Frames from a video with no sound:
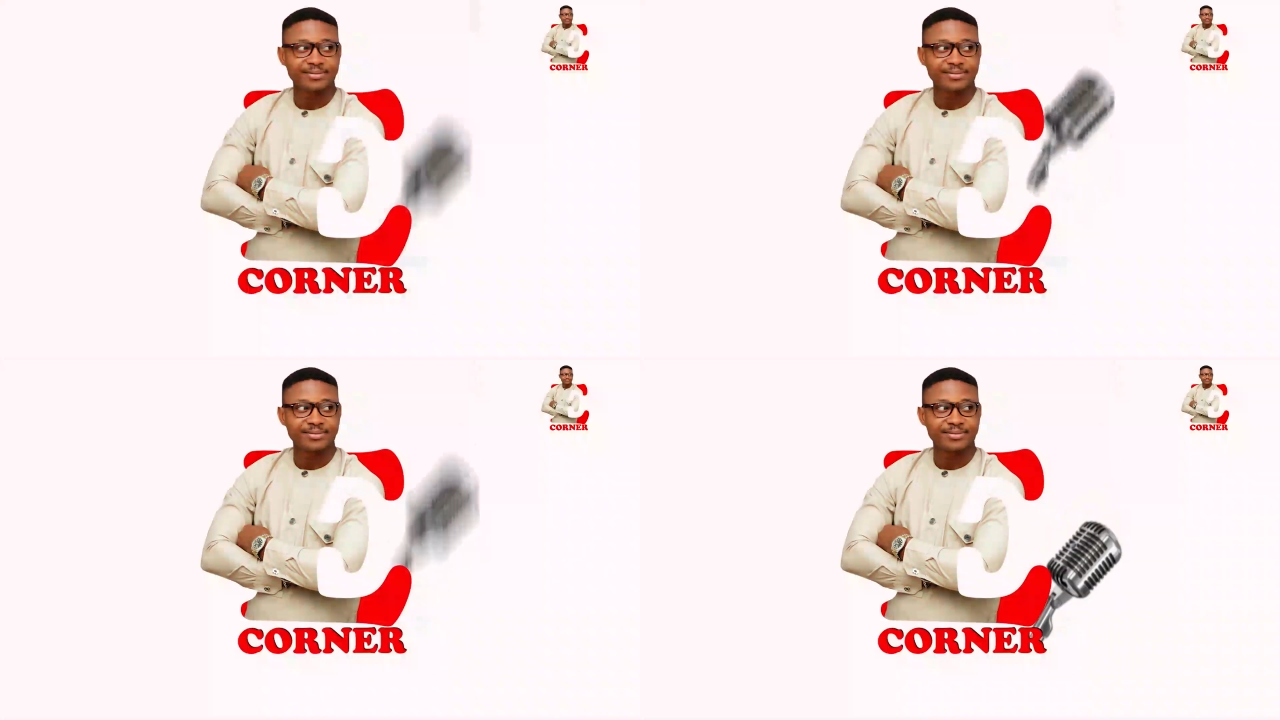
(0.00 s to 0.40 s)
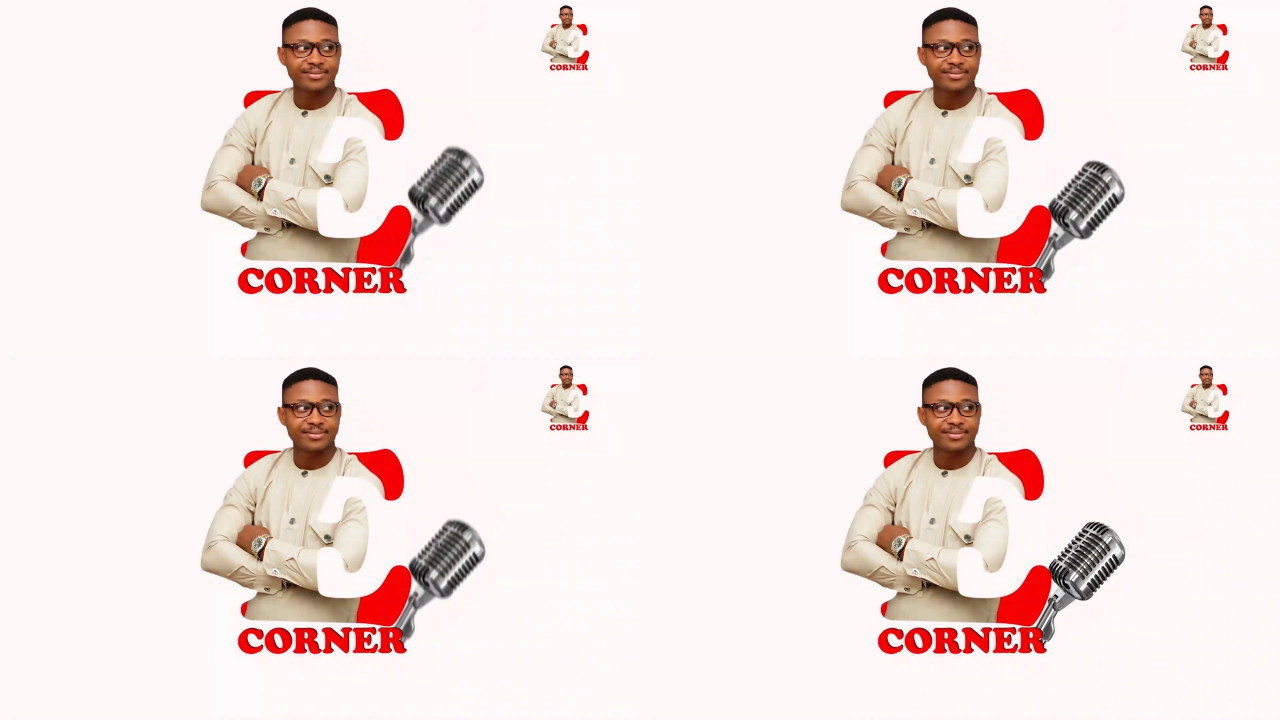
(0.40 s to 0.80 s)

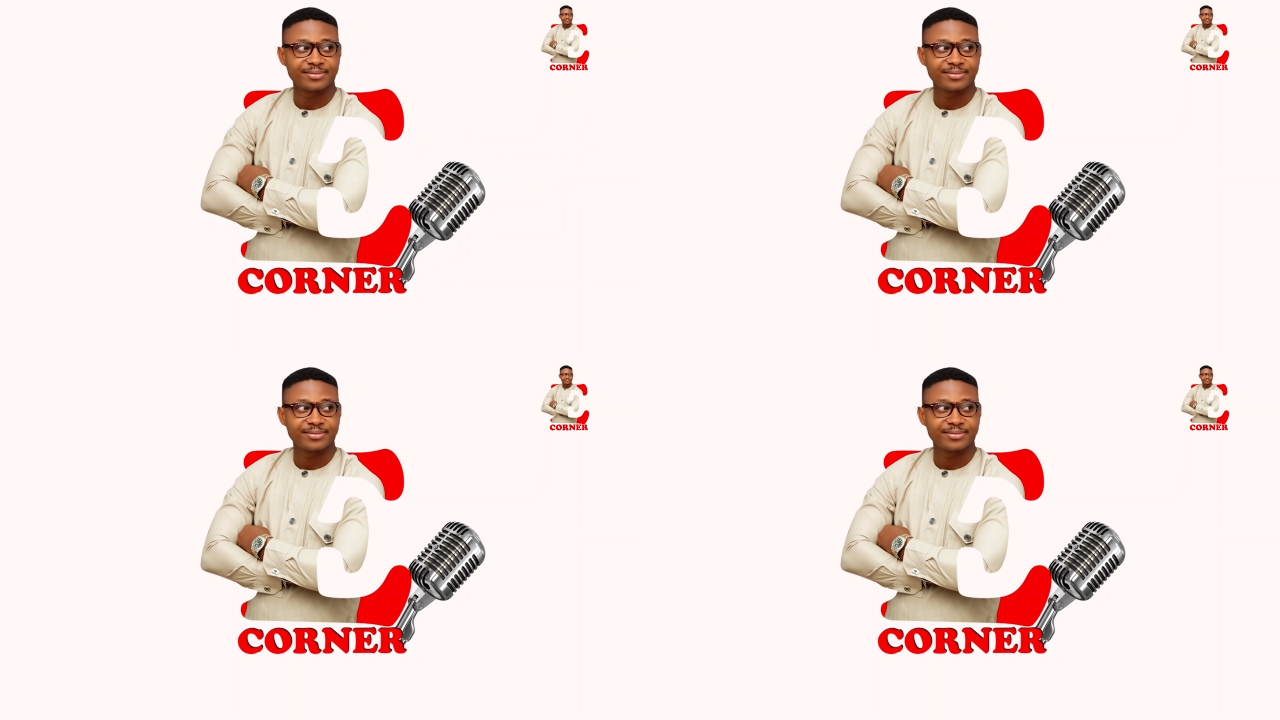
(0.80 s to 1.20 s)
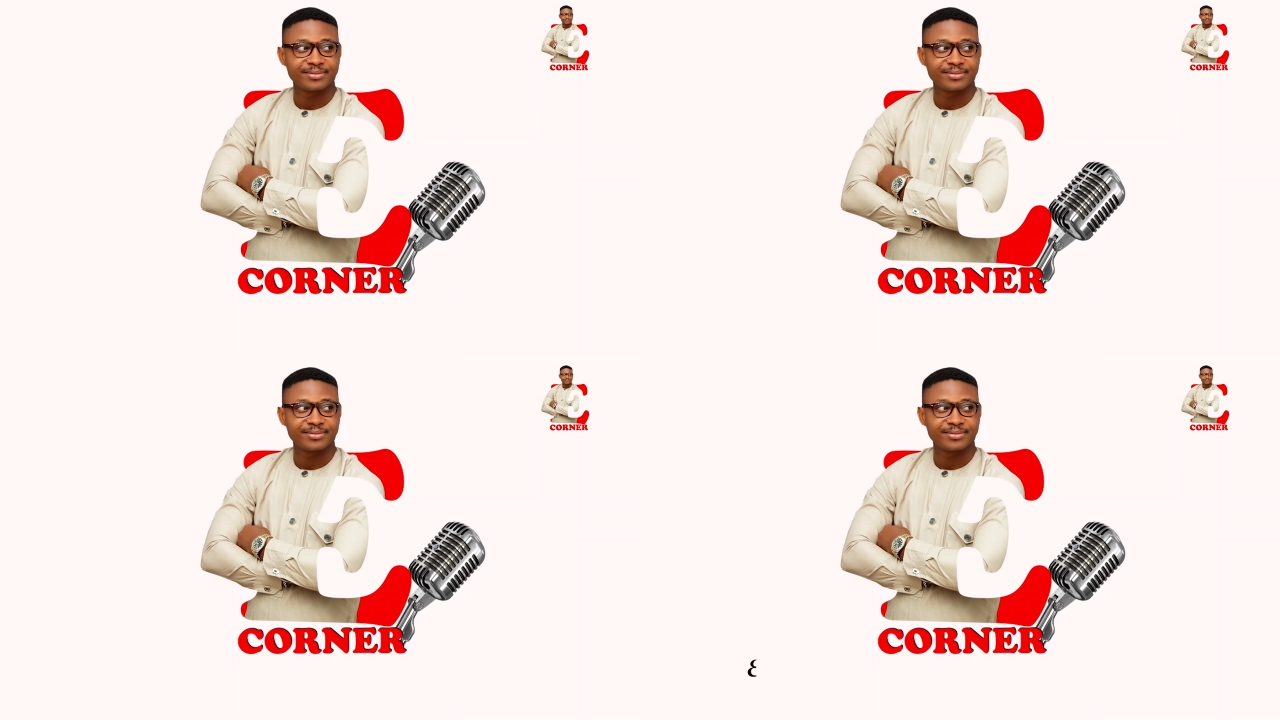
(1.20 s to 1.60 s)

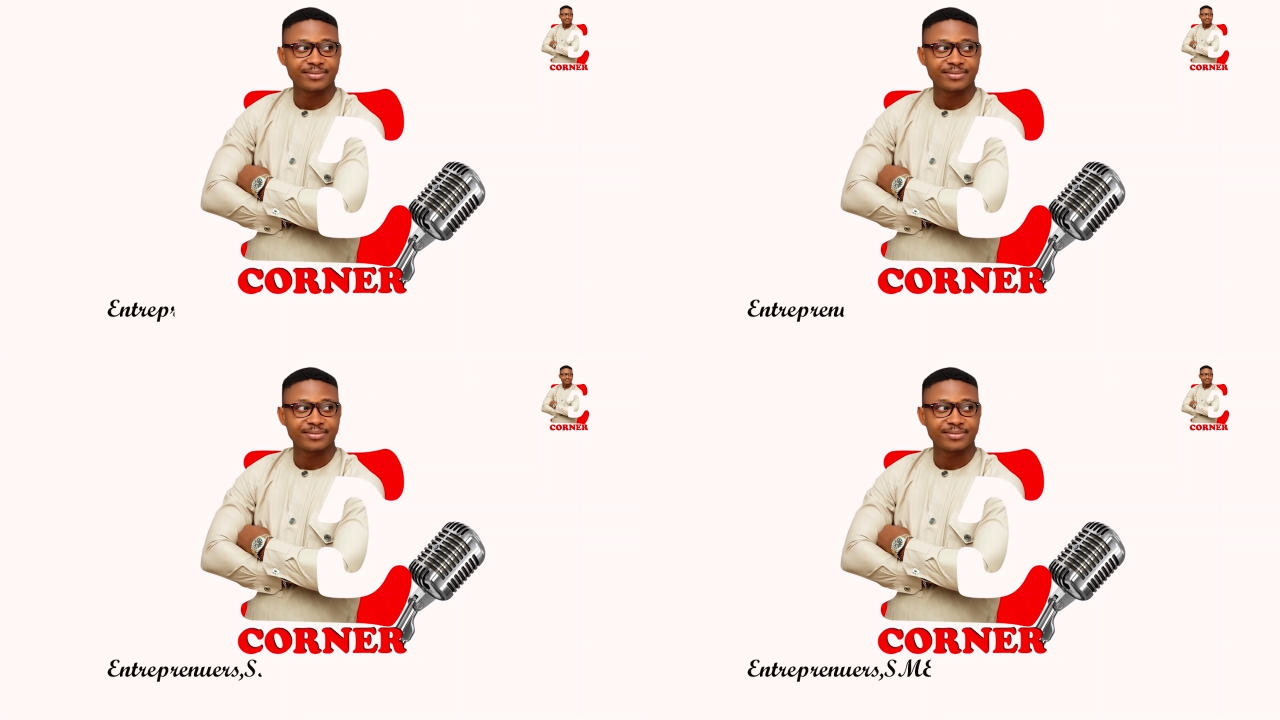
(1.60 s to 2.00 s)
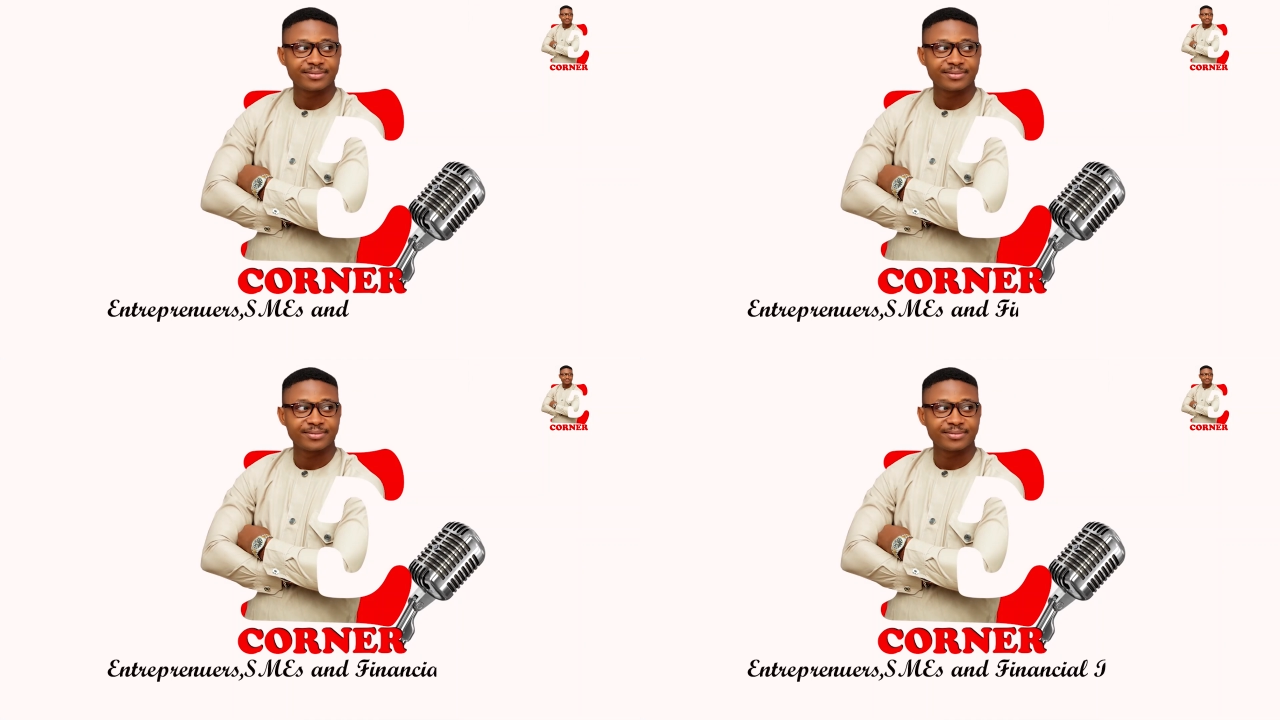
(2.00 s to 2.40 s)

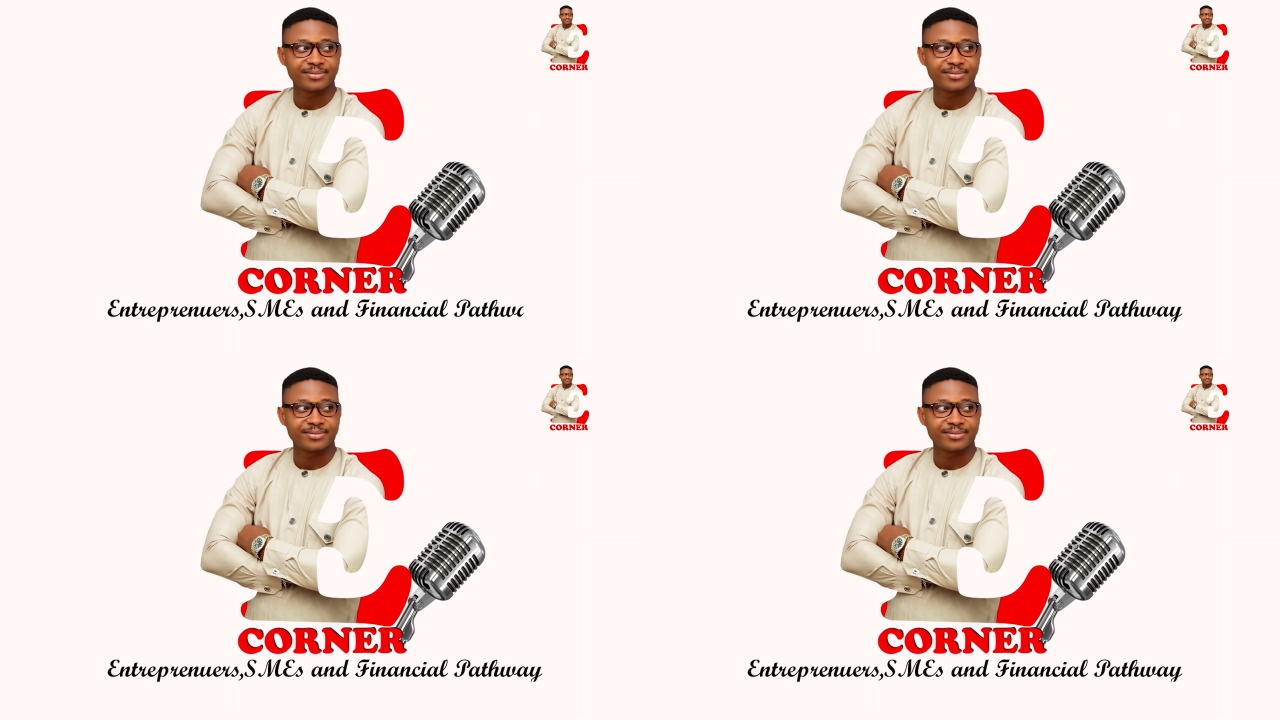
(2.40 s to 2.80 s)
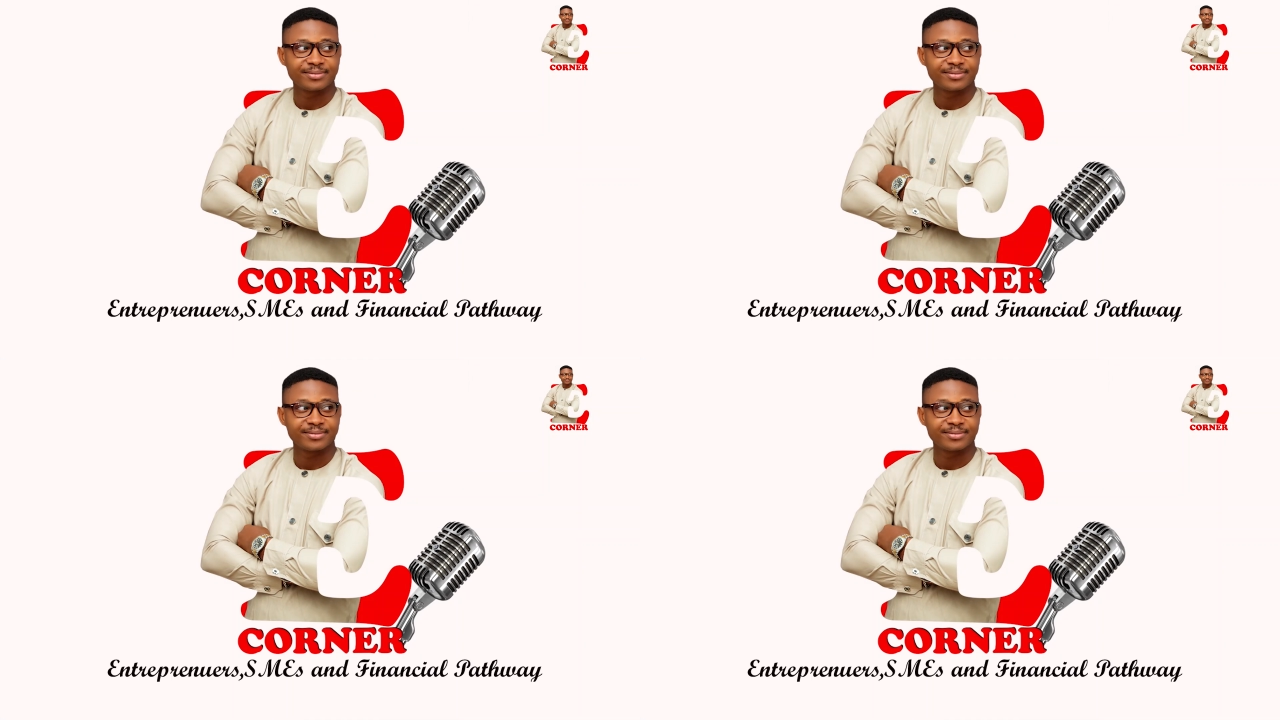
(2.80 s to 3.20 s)

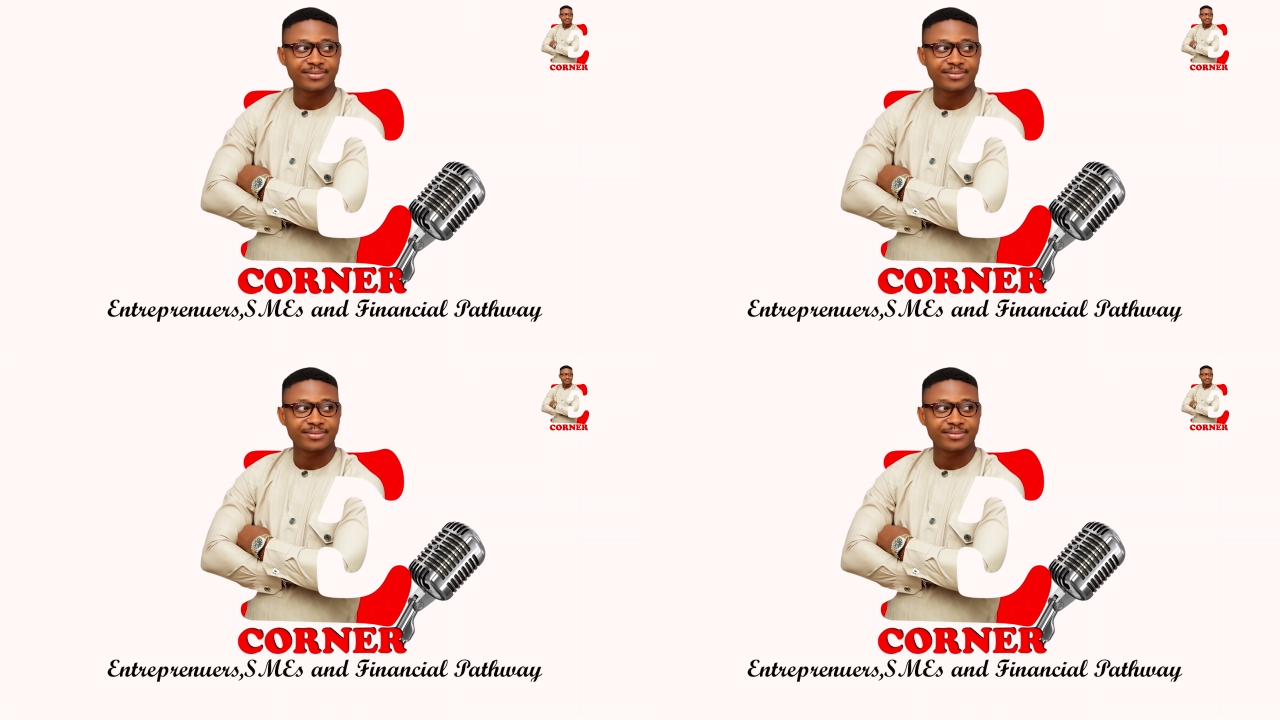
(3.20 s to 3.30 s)
(no one is talking)